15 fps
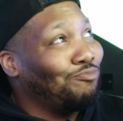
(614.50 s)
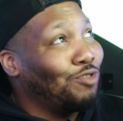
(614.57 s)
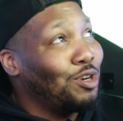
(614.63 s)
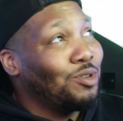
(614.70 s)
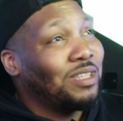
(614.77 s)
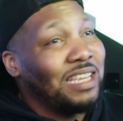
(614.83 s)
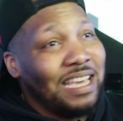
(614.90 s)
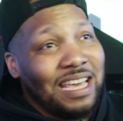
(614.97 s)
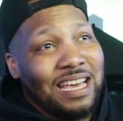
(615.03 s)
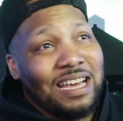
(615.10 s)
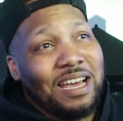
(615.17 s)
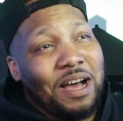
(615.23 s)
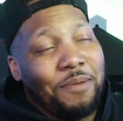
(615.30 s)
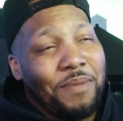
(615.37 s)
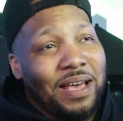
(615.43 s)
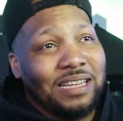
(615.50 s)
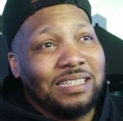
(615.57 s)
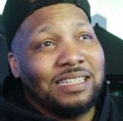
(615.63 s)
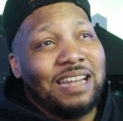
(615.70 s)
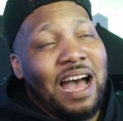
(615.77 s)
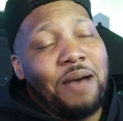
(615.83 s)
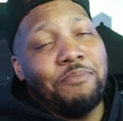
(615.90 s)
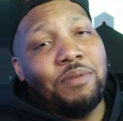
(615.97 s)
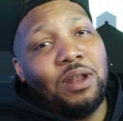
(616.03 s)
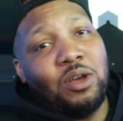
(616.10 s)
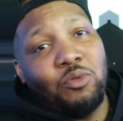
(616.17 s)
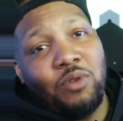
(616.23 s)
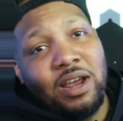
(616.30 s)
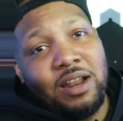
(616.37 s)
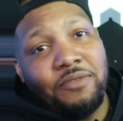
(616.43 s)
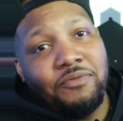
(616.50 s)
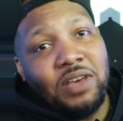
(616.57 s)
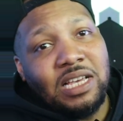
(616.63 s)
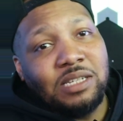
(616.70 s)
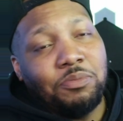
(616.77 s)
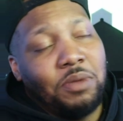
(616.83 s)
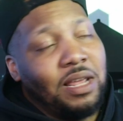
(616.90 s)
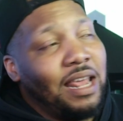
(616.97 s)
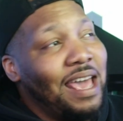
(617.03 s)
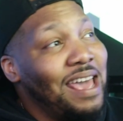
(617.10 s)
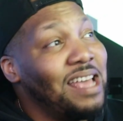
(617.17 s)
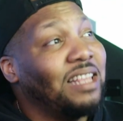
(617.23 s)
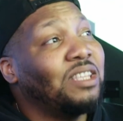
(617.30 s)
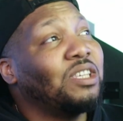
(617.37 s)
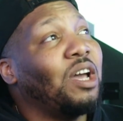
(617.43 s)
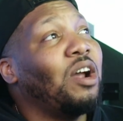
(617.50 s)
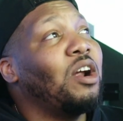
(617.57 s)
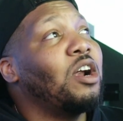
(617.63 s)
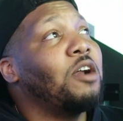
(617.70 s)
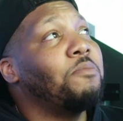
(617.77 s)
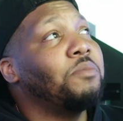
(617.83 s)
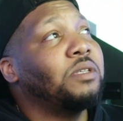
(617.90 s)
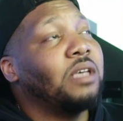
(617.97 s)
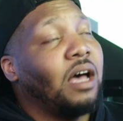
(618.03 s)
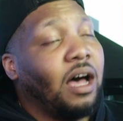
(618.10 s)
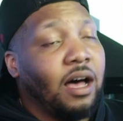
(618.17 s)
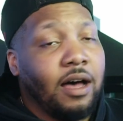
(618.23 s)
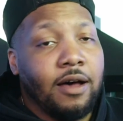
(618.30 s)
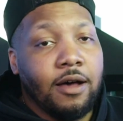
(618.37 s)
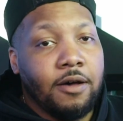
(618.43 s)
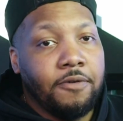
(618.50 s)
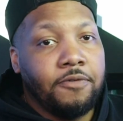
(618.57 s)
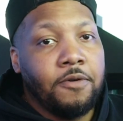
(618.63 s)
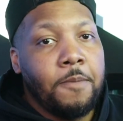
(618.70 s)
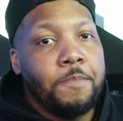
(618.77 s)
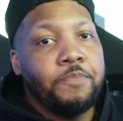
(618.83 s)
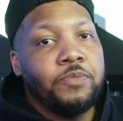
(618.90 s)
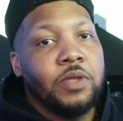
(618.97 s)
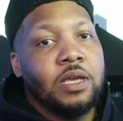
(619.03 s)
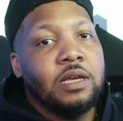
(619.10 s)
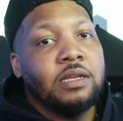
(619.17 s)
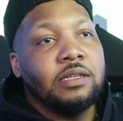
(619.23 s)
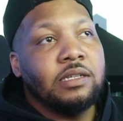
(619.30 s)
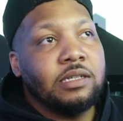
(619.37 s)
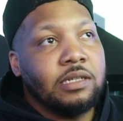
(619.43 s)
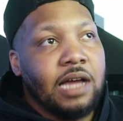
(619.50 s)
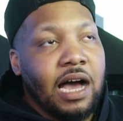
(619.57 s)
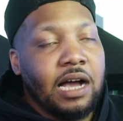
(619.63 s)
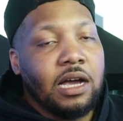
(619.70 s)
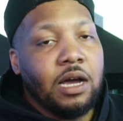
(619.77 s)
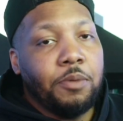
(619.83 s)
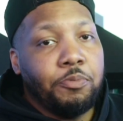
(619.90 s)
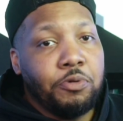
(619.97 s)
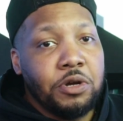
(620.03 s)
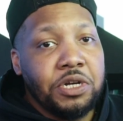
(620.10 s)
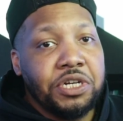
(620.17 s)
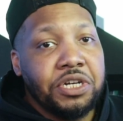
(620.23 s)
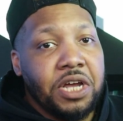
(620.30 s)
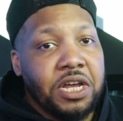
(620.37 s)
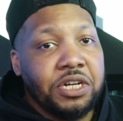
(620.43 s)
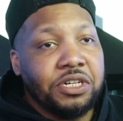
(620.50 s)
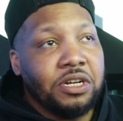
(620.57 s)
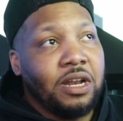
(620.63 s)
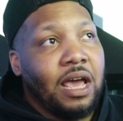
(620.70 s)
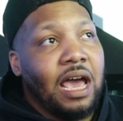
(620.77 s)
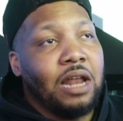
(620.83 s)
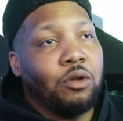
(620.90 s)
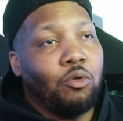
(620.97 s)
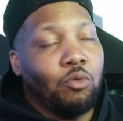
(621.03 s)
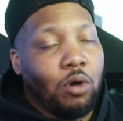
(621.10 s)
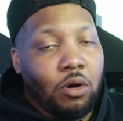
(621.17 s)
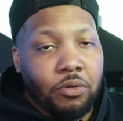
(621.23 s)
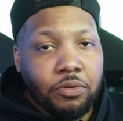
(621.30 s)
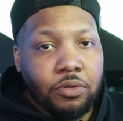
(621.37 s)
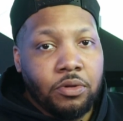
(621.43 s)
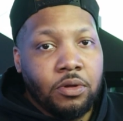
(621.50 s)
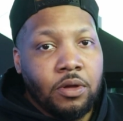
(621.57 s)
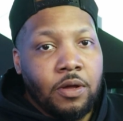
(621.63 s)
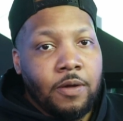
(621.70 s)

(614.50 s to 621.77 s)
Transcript: Realty Income has not been a great investment in terms of stock appreciation and growth.